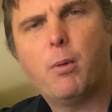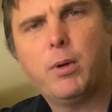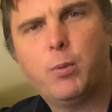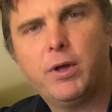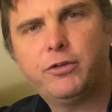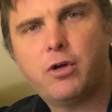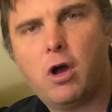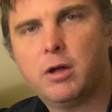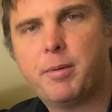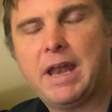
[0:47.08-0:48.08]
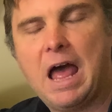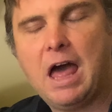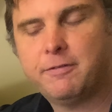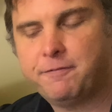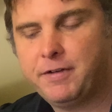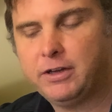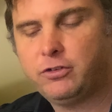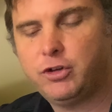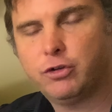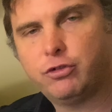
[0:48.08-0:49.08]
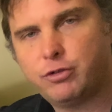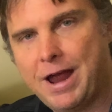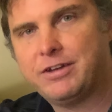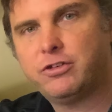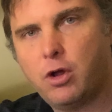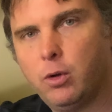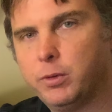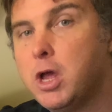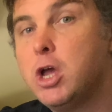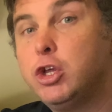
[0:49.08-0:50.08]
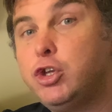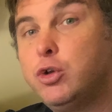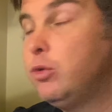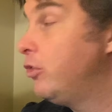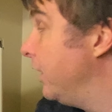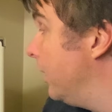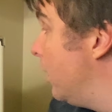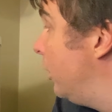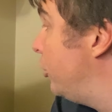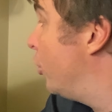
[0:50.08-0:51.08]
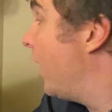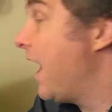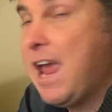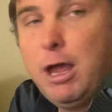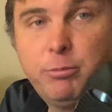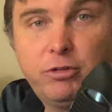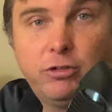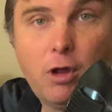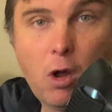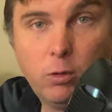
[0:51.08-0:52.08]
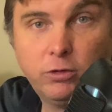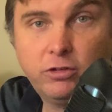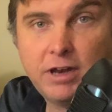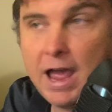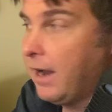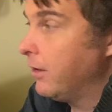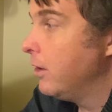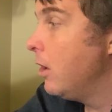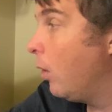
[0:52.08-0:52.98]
we will talk about how to fix your Strat's tone using your amp's tone stack,